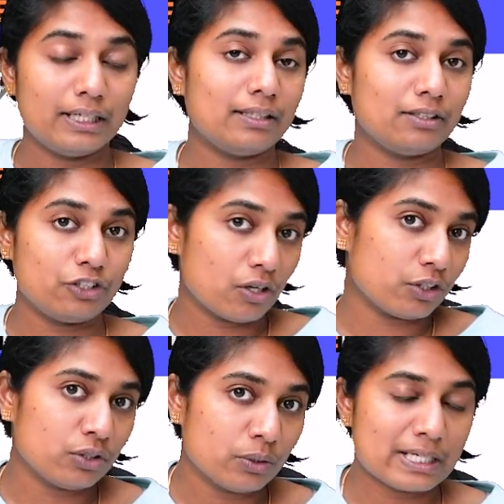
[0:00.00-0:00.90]
in
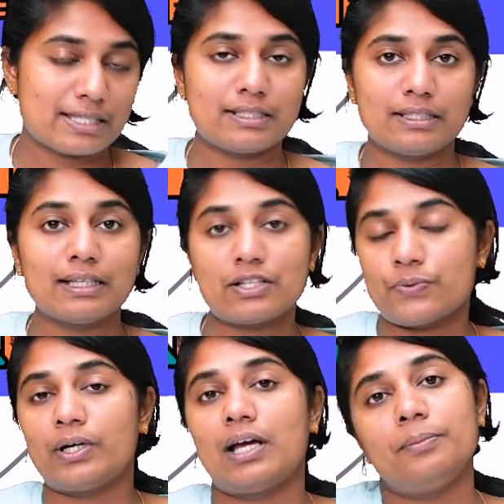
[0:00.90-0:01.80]
your university,
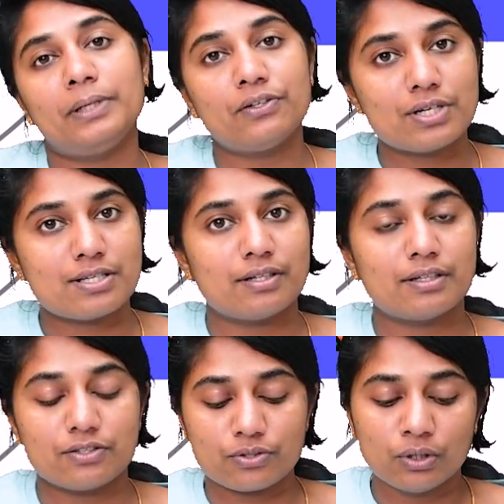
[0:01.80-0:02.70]
that's what I'll be interested in.